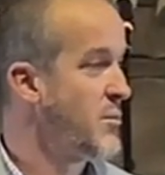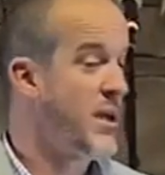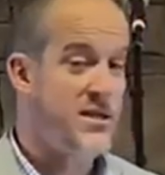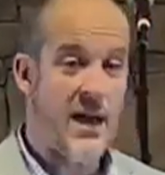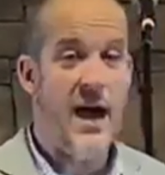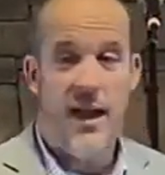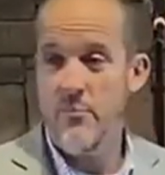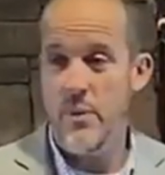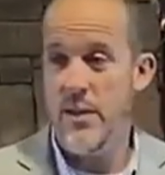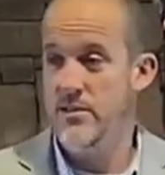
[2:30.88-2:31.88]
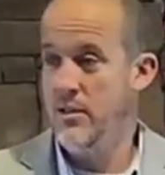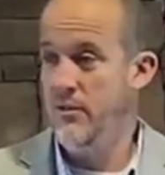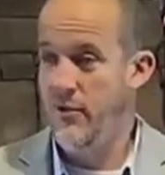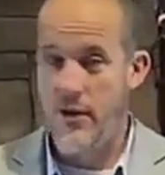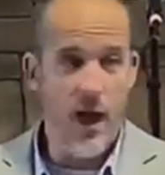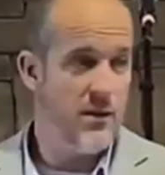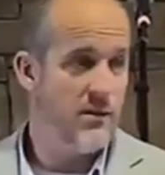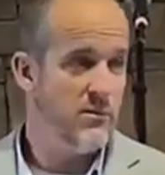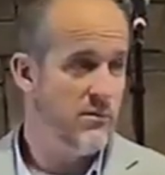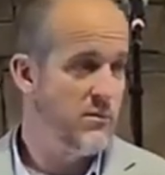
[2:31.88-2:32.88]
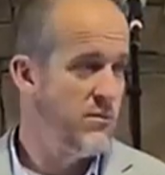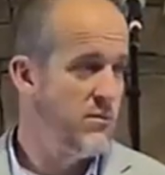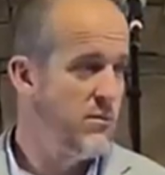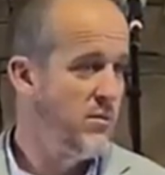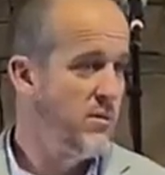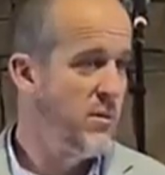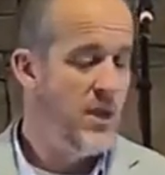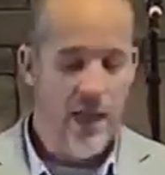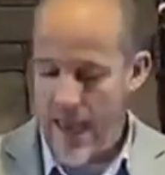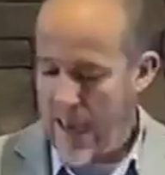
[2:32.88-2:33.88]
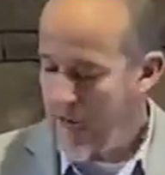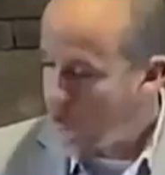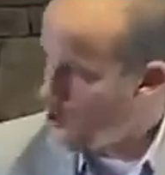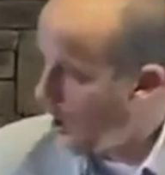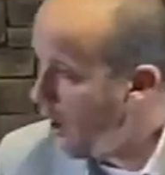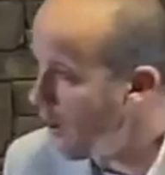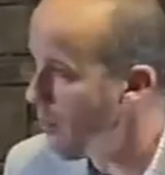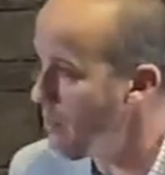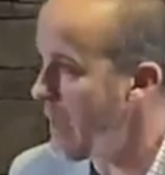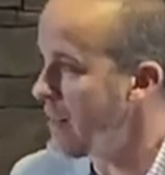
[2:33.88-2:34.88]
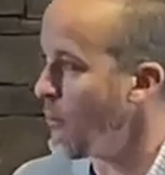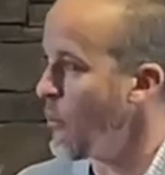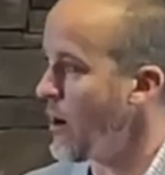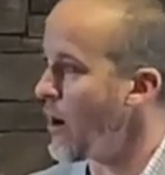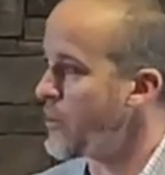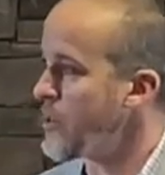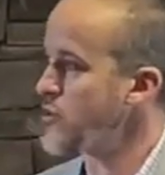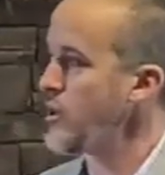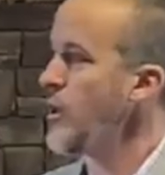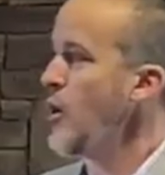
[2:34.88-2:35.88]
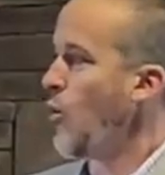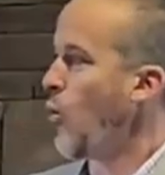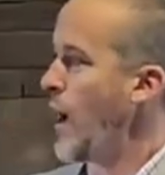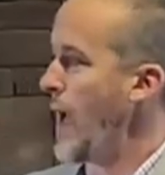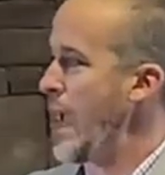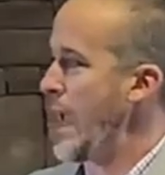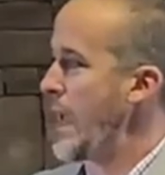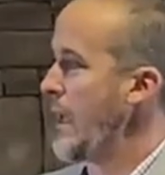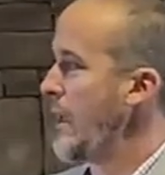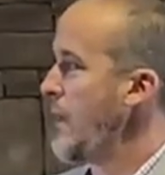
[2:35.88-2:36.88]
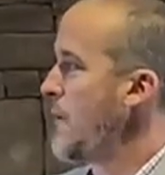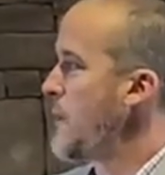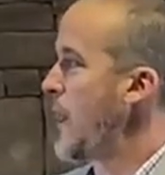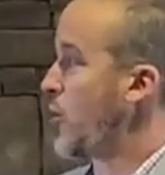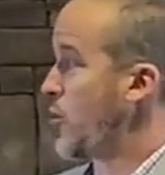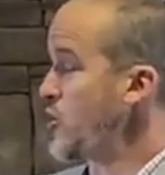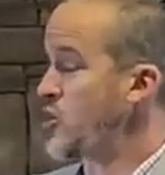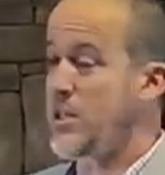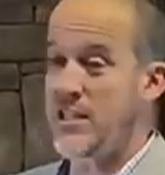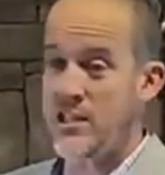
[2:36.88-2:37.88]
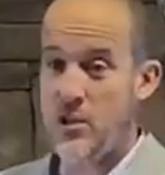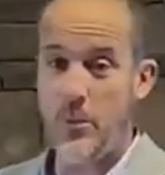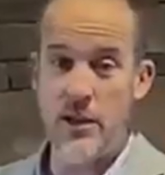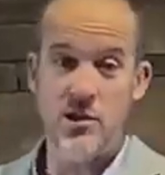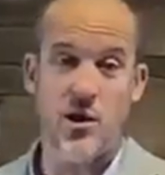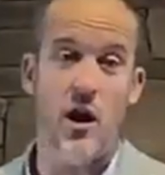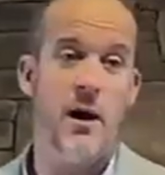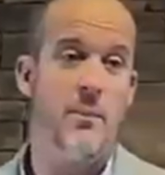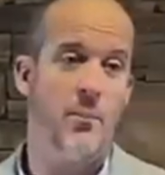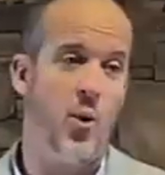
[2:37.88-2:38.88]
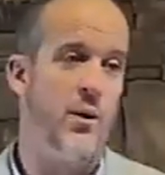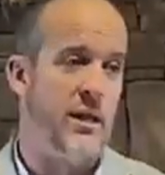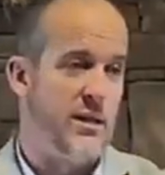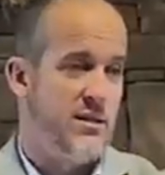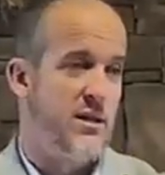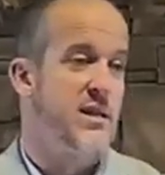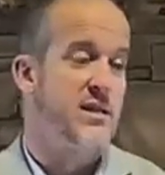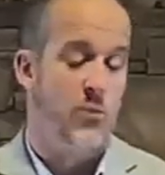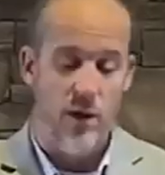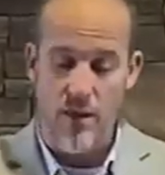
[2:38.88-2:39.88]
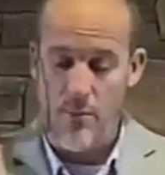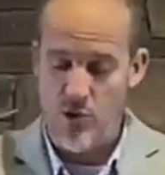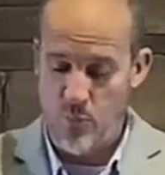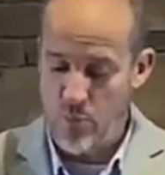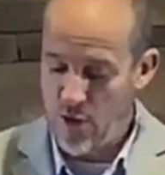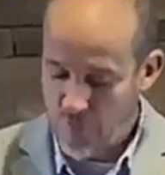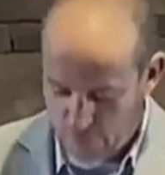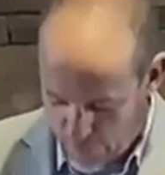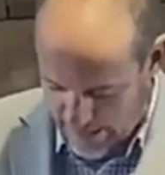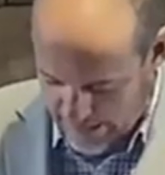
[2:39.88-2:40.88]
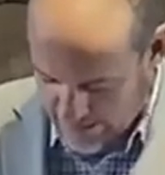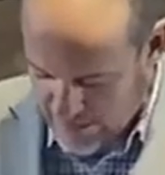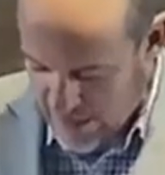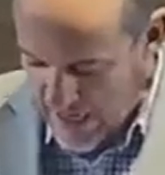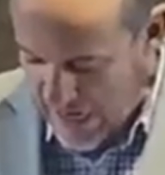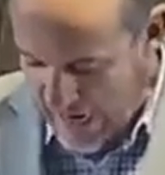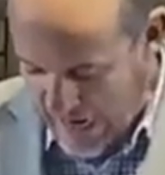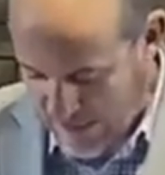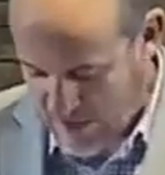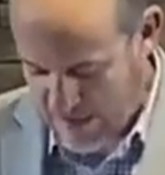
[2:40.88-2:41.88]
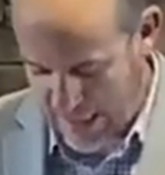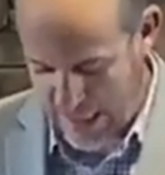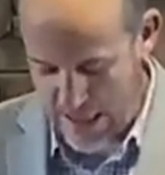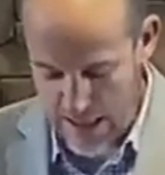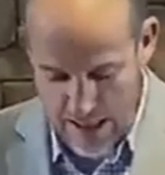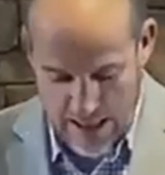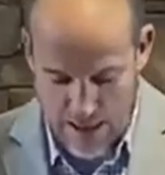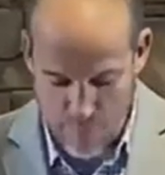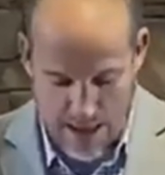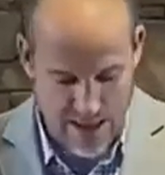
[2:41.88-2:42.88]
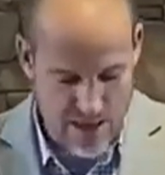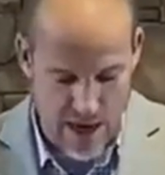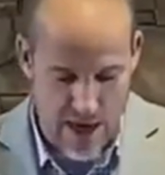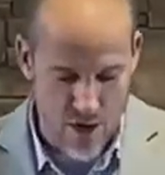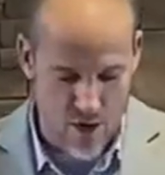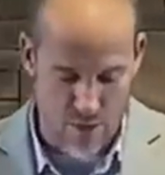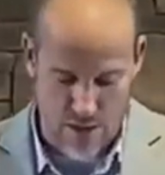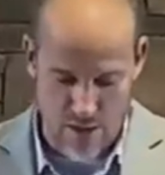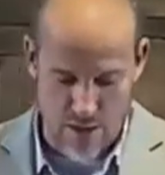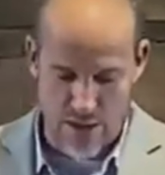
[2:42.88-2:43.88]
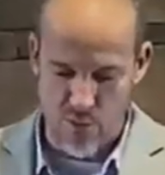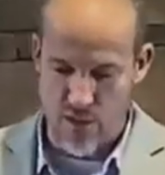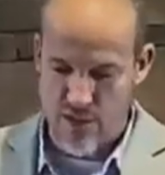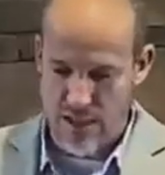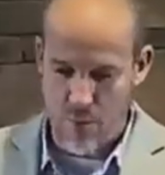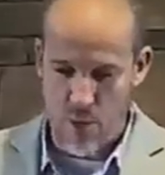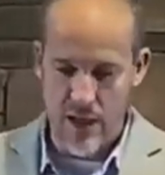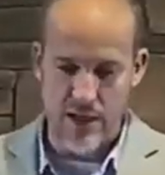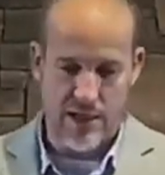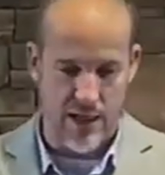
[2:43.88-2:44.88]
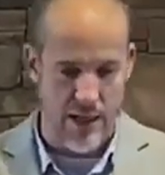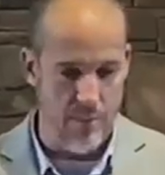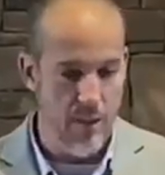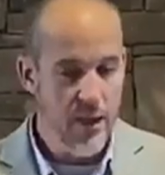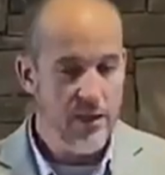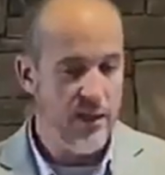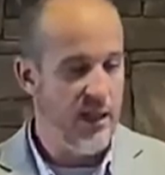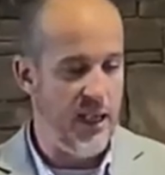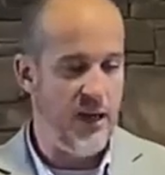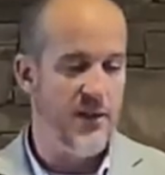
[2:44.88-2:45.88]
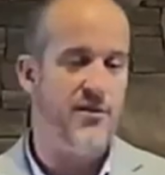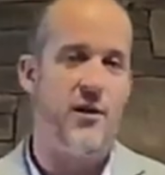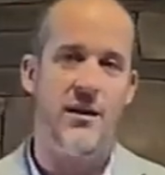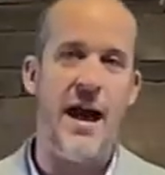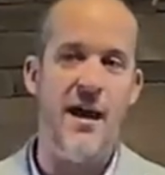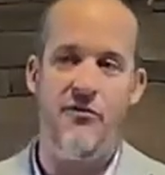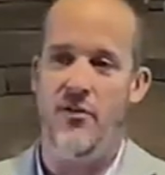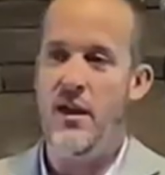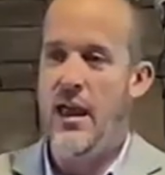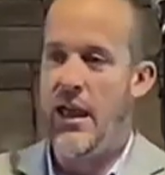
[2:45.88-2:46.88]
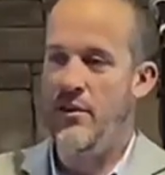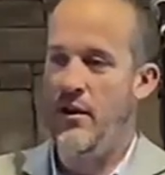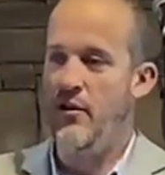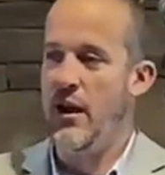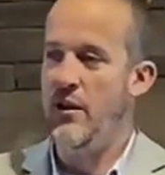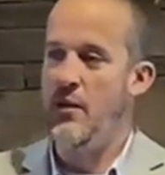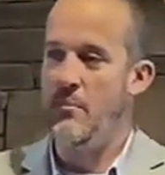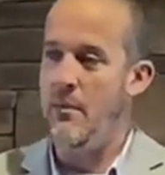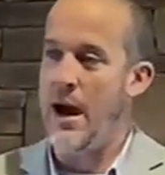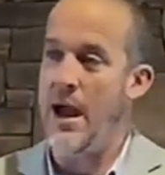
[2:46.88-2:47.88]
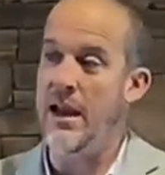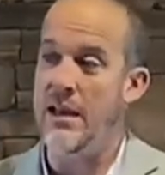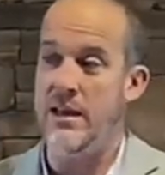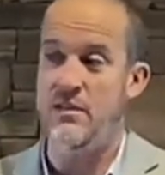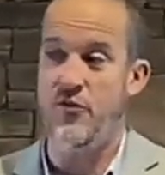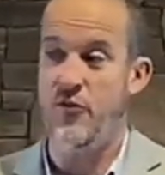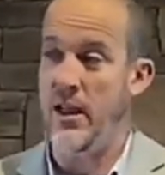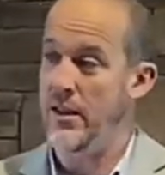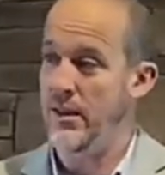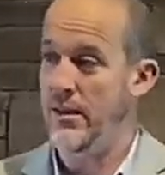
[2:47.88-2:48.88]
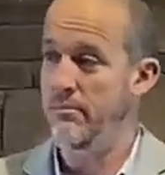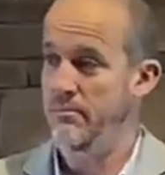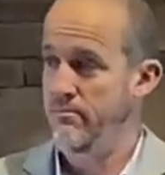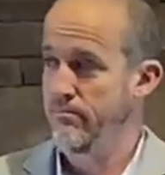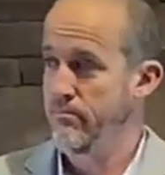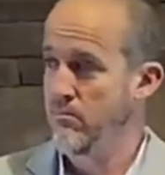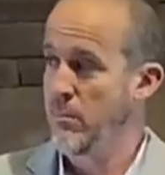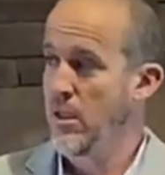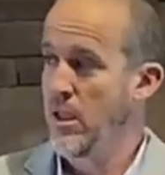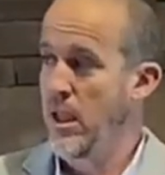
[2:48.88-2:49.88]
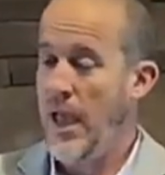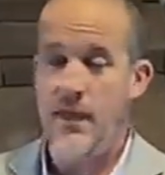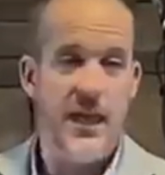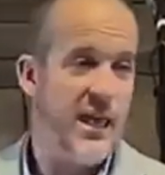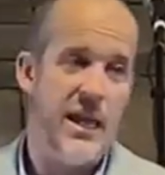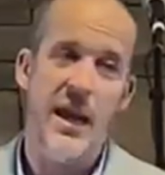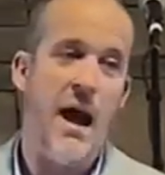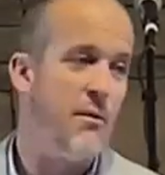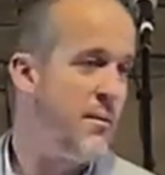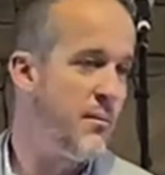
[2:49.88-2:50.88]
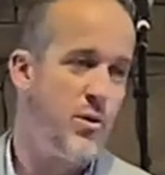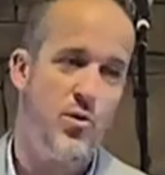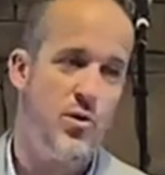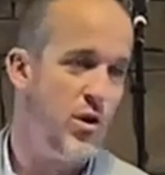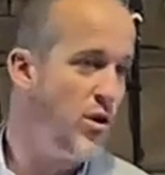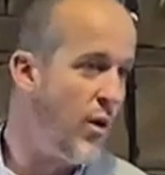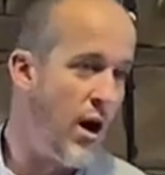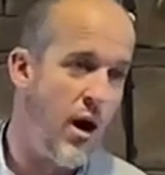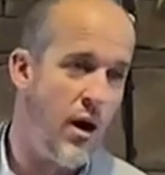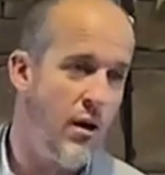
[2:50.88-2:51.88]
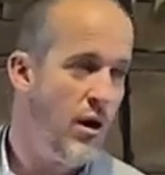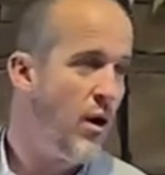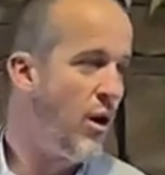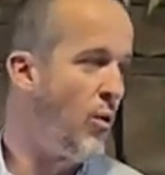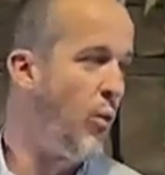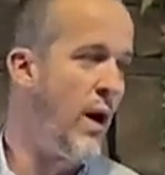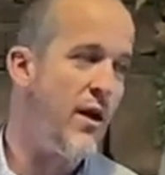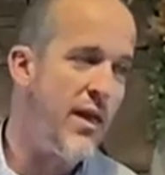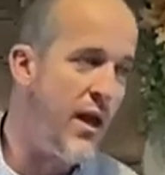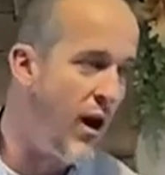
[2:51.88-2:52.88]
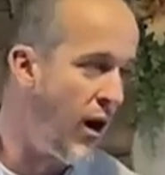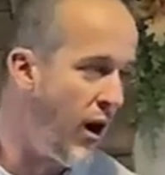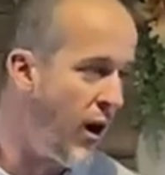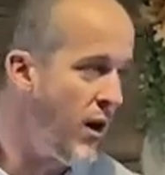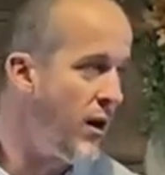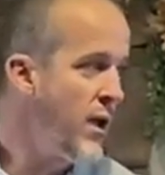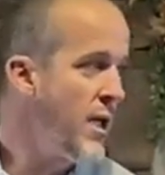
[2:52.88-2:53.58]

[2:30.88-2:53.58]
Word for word: because I had basically forgotten. And it dawned on me that we are this way, that Christian disciplines are important. Listen, one of the most beautiful things I see in my entire career is when someone has come to the end of their life and their, and their mind is failing them. And they cannot remember who you are or where they are,